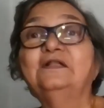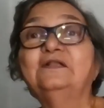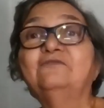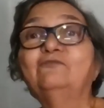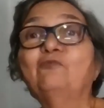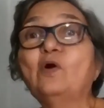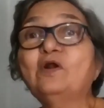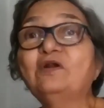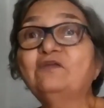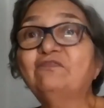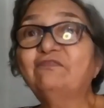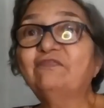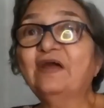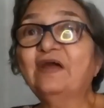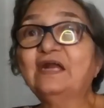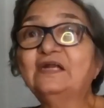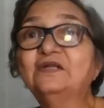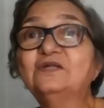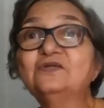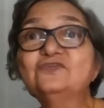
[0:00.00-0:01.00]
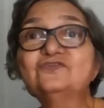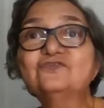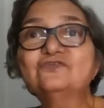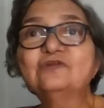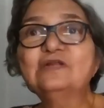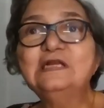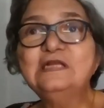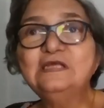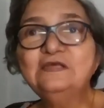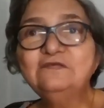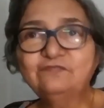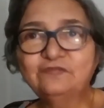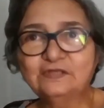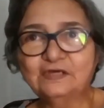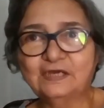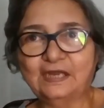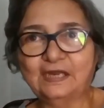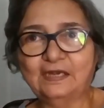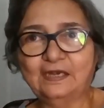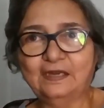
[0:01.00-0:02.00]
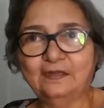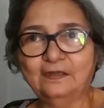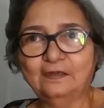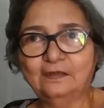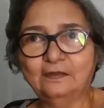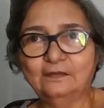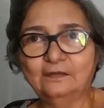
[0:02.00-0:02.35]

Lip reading: what factors relieve the headache.